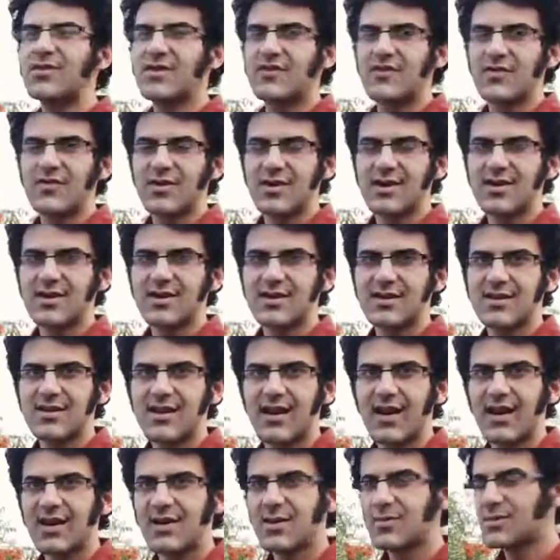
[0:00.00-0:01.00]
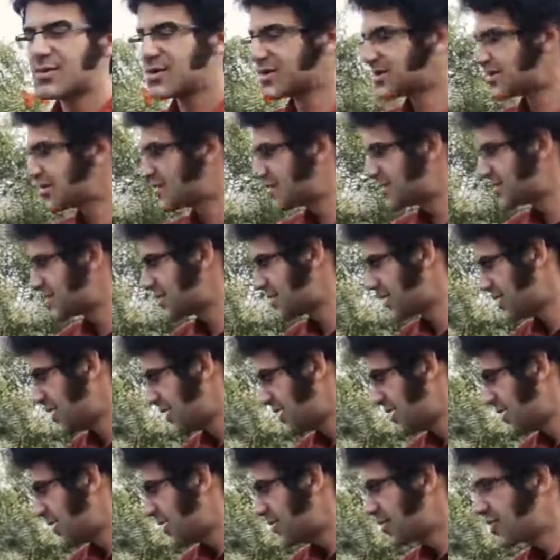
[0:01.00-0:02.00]
of different elements.
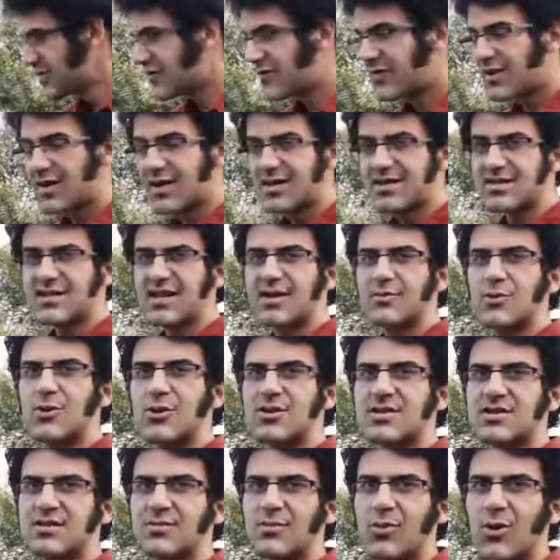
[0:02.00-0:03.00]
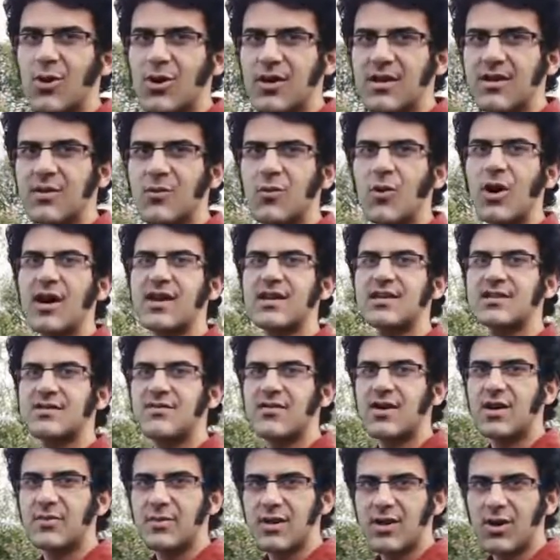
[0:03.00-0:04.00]
The first and most important one is
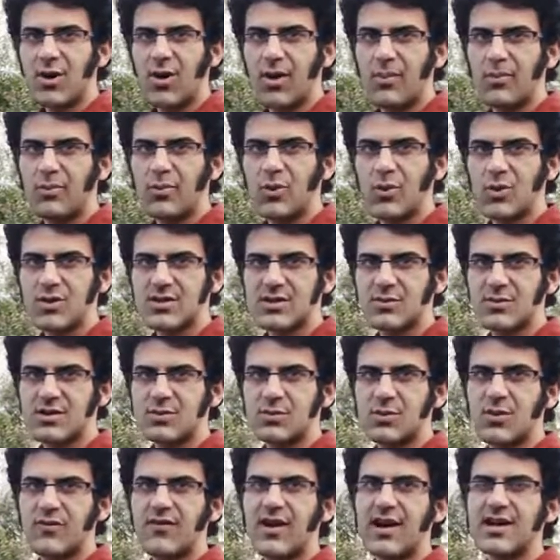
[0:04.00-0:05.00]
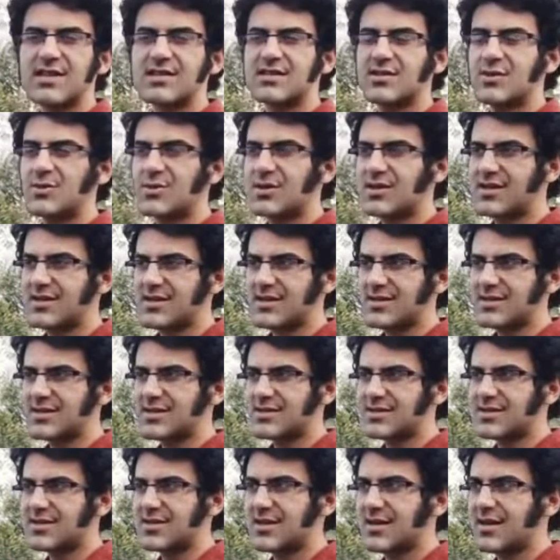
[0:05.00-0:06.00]
vermicompost, which provides
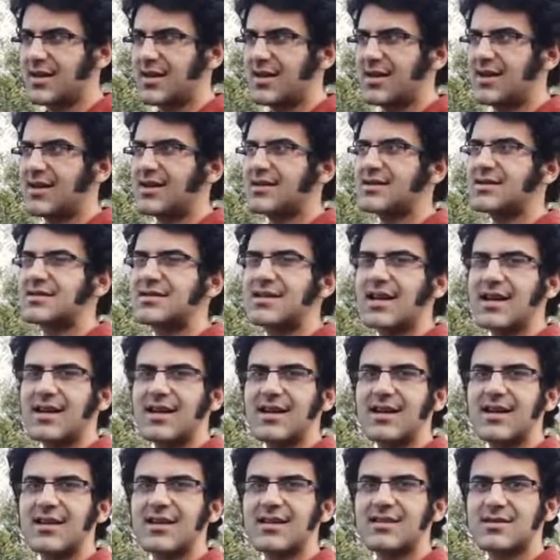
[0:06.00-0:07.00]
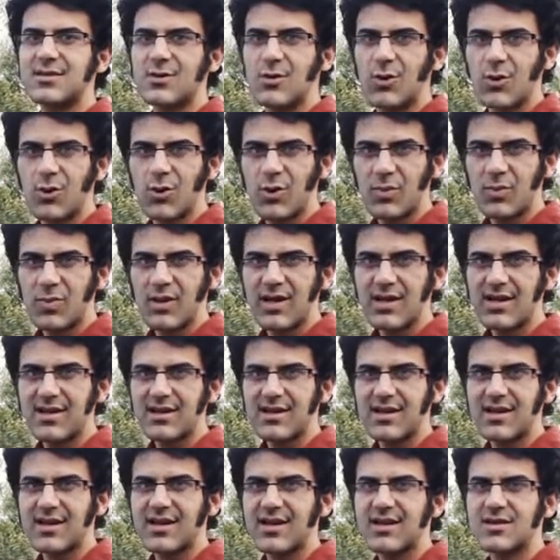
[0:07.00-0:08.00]
nutrients. The second is coco peat.
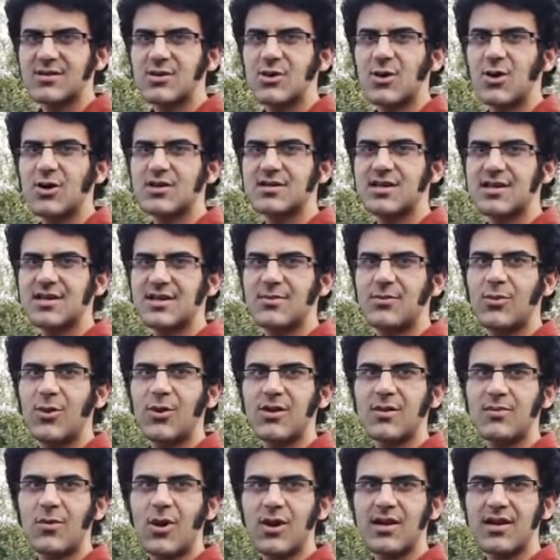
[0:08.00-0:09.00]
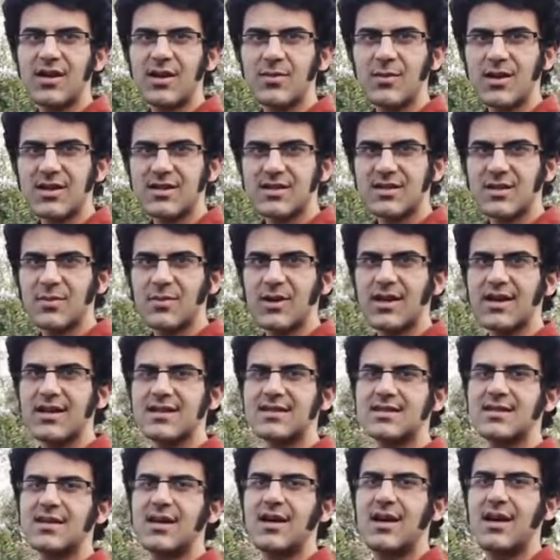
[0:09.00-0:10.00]
It ensures that the potting mix
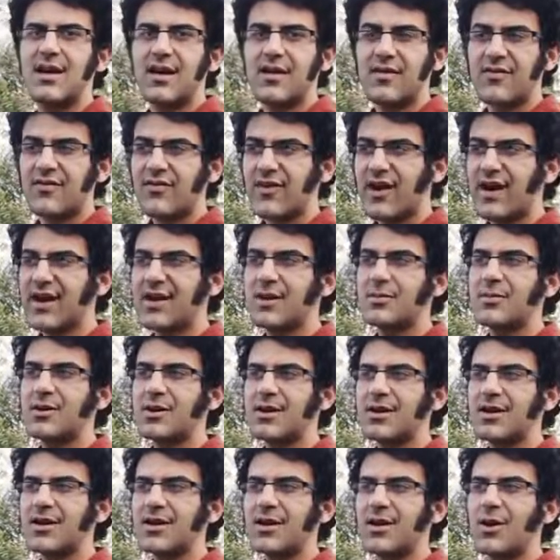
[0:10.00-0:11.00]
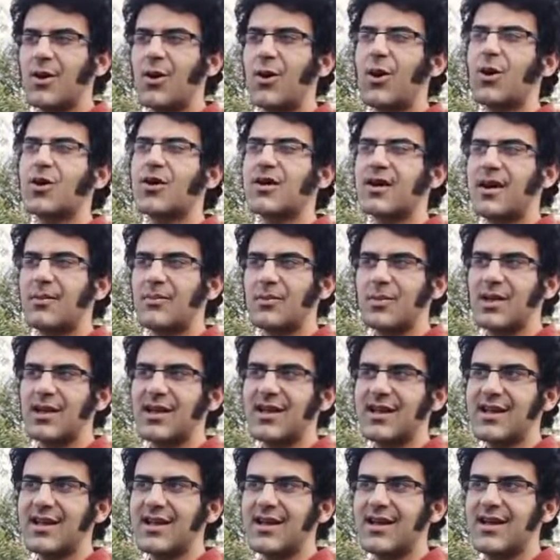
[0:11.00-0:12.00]
remains friable or
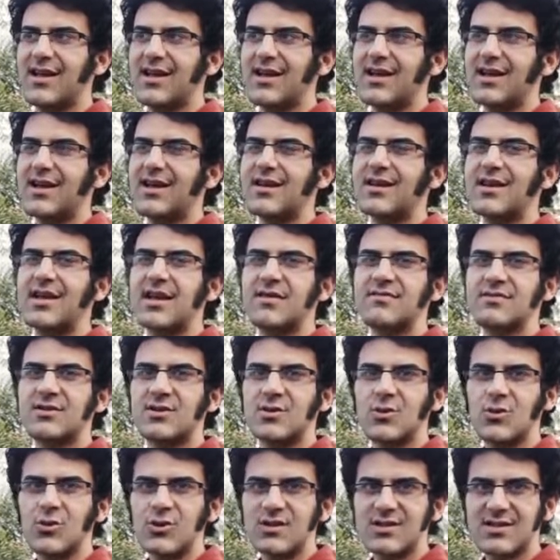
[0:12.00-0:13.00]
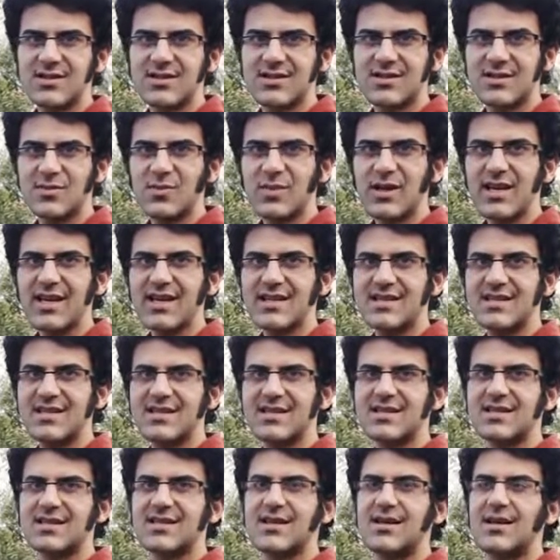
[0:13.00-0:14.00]
crumbly. It gives roots
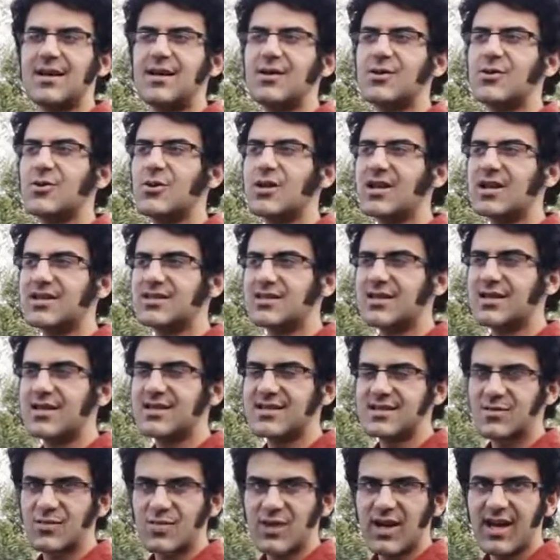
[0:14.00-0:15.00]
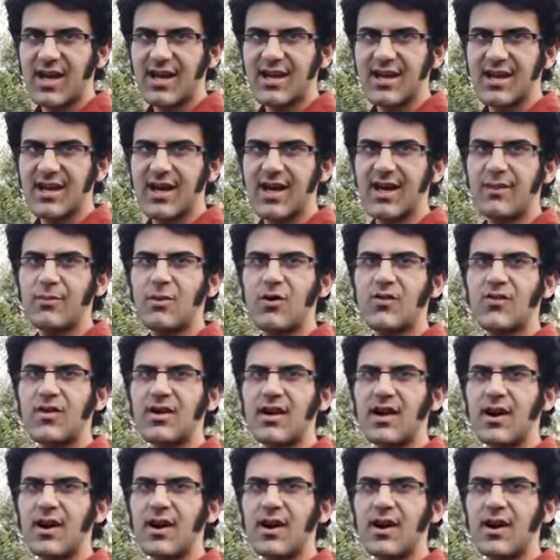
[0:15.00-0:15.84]
space to easily spread and move